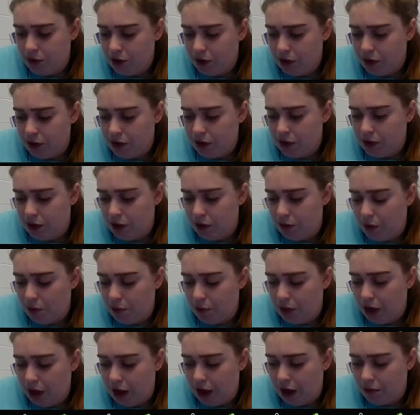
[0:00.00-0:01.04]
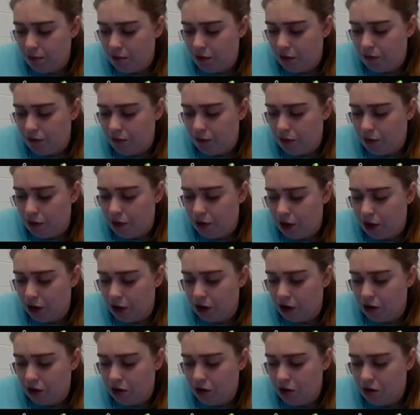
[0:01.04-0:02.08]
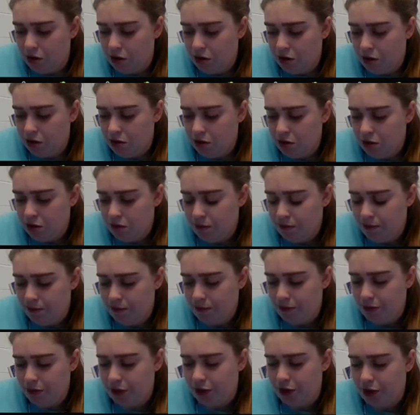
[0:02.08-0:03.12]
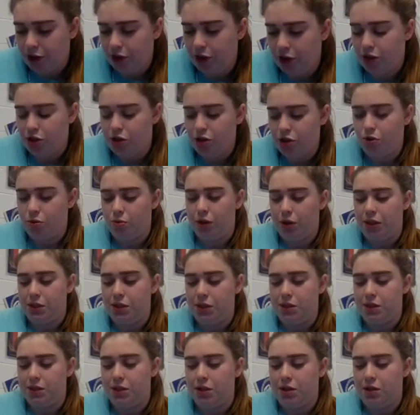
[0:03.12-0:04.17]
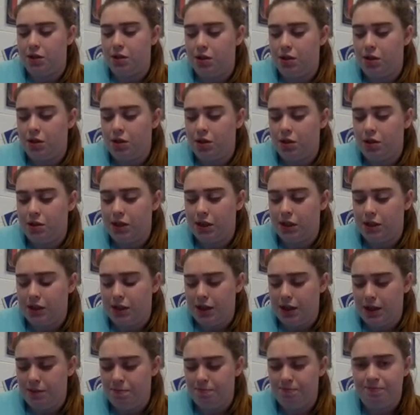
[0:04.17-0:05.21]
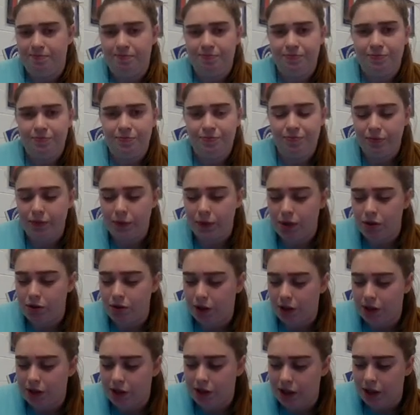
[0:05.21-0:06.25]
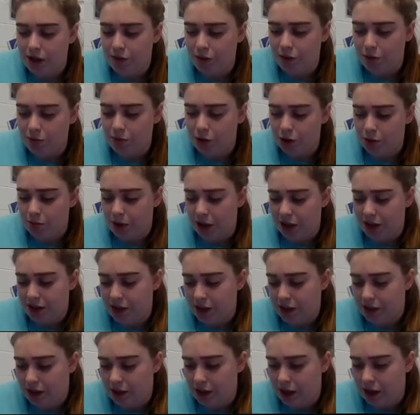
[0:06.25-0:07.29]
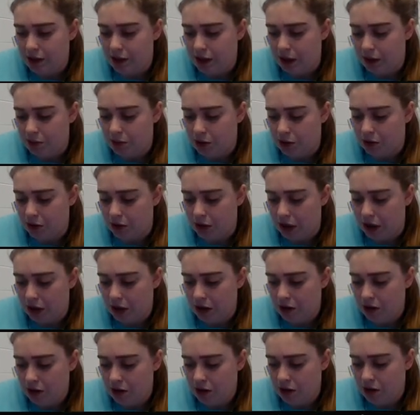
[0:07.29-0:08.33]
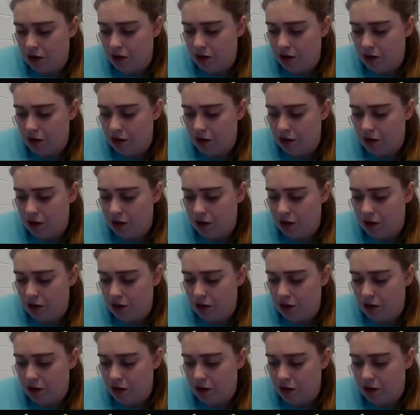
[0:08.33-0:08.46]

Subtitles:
So let's see what we had before. 32 was 16. So let's see if we multiply 16 times 3.